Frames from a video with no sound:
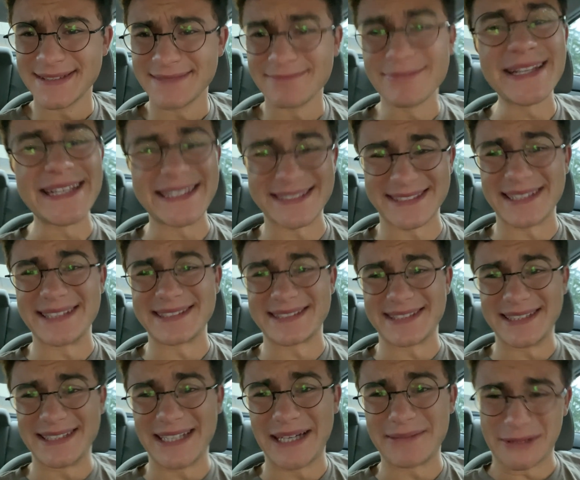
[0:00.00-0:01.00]
Please
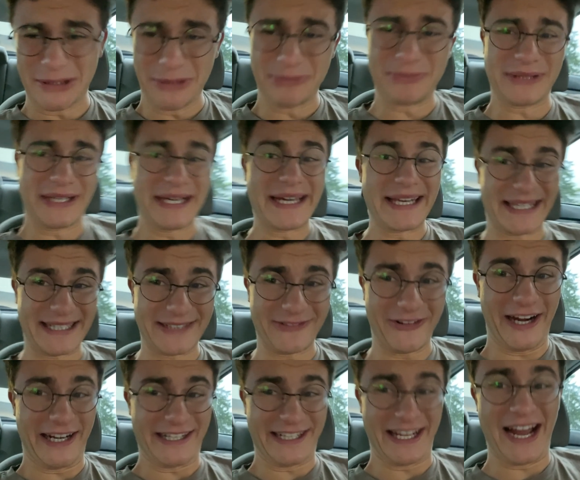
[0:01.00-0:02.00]
listen, I'm complaining
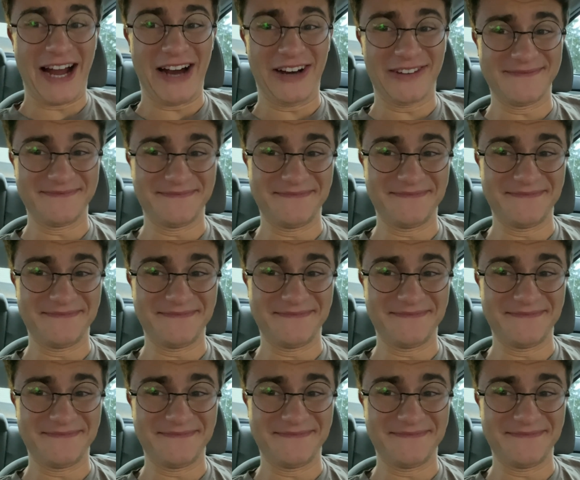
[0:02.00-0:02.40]
right now.